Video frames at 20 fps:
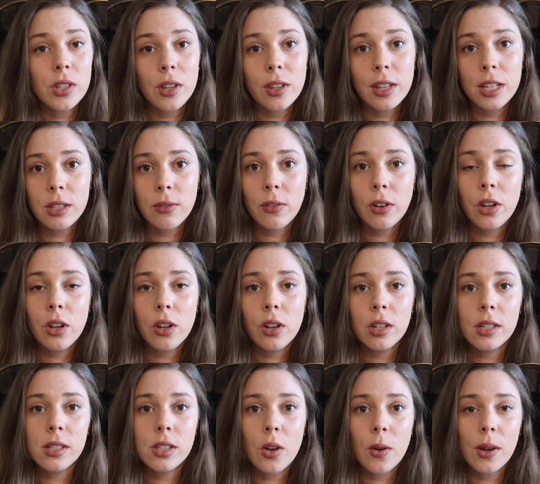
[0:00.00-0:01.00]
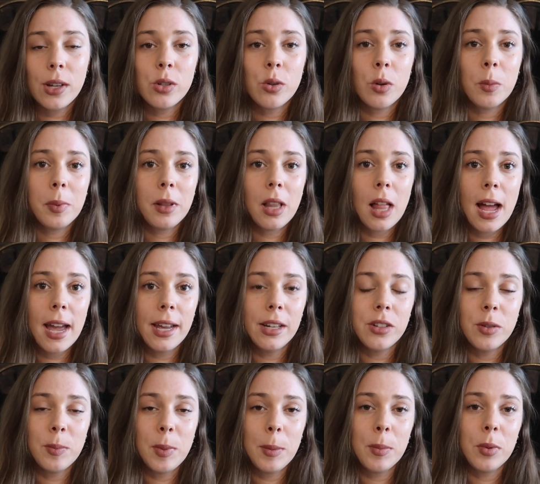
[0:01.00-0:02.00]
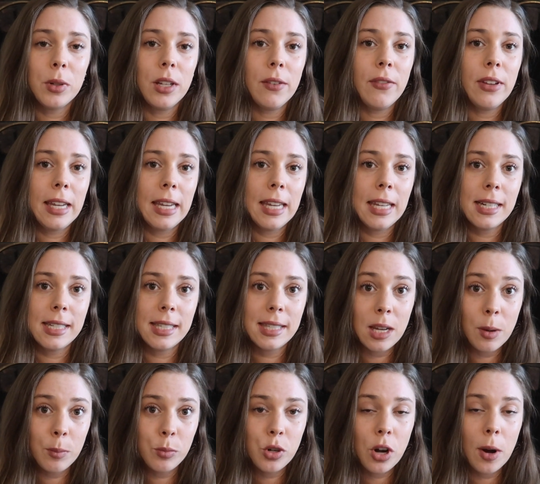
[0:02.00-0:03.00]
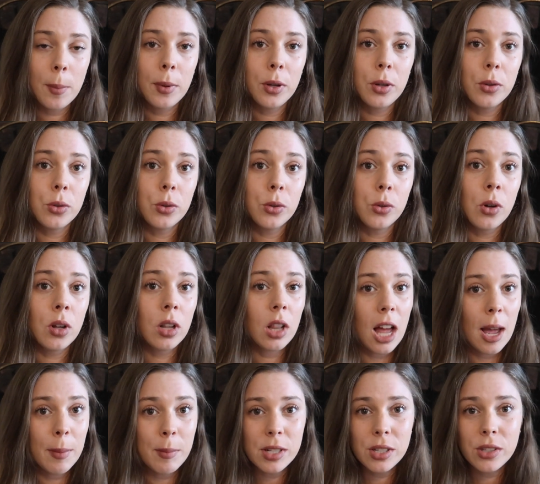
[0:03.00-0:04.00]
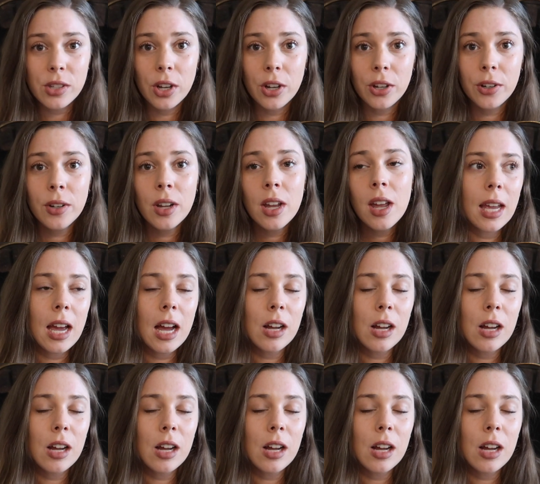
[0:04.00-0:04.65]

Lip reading: So this video is going to apply to people living in a subtropical climate zone.